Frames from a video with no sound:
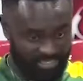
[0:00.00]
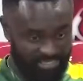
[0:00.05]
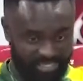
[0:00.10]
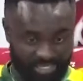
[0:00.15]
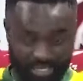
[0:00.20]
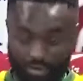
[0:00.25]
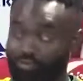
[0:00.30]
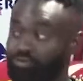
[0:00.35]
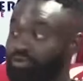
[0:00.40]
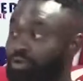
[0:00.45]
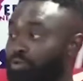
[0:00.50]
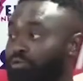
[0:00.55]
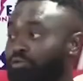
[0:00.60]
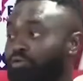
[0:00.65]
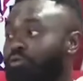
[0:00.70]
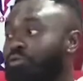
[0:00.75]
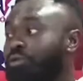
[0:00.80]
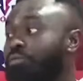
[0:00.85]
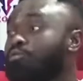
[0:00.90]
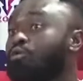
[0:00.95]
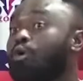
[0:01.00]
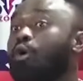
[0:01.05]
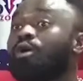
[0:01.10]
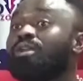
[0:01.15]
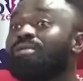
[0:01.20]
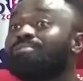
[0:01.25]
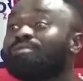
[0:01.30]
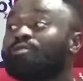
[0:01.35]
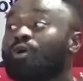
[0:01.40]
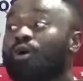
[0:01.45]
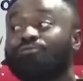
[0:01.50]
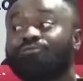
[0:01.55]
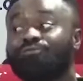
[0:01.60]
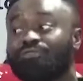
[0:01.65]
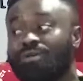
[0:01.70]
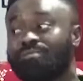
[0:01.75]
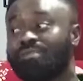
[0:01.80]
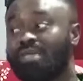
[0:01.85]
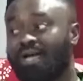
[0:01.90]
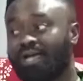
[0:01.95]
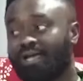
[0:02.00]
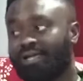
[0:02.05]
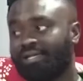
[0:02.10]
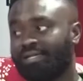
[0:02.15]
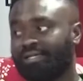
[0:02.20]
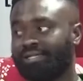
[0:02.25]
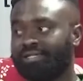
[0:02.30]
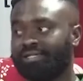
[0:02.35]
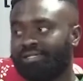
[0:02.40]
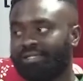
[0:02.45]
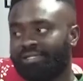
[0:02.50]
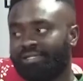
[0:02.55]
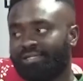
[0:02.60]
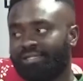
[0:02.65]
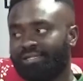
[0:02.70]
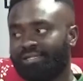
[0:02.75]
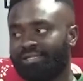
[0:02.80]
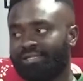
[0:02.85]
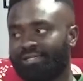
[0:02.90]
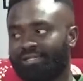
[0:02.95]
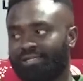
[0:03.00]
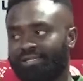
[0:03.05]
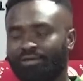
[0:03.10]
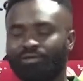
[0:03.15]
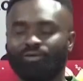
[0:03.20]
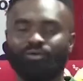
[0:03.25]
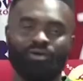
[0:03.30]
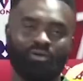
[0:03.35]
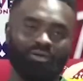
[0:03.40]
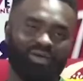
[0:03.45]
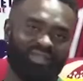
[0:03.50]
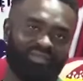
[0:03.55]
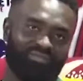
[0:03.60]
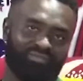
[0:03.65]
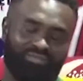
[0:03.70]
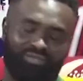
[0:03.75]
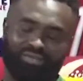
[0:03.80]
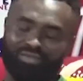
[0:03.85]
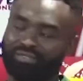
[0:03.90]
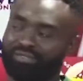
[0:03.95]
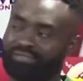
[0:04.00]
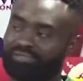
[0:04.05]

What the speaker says: ye hu ye ko bi because oni so afra me a Oh, benefit.